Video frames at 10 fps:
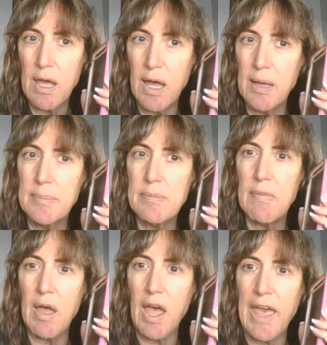
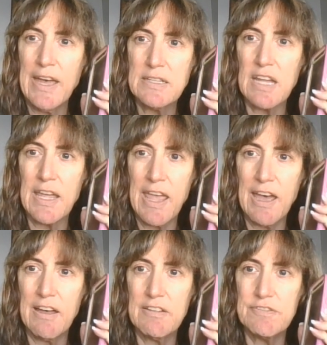And I
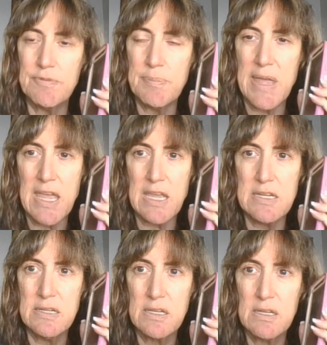have made